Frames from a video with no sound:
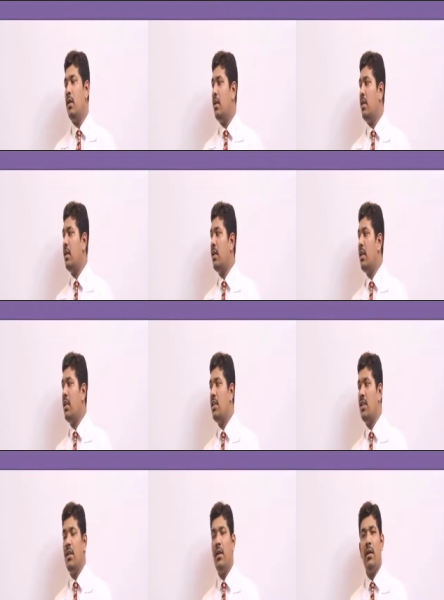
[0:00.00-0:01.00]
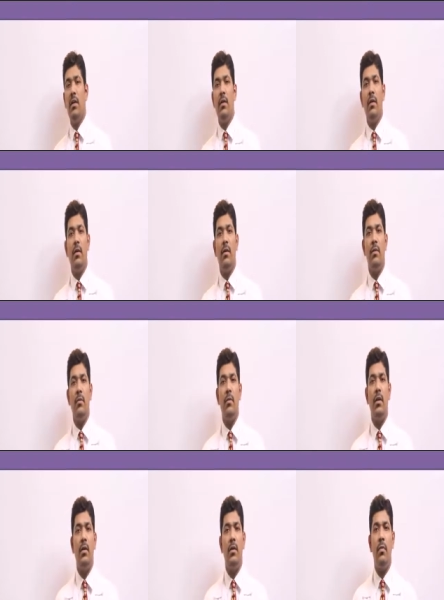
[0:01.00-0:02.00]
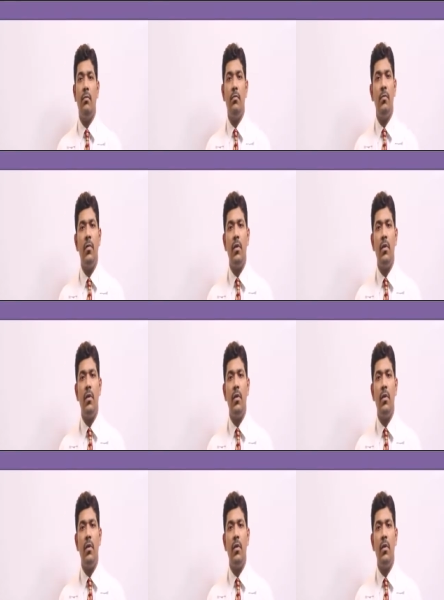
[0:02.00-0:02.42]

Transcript: uh, the initial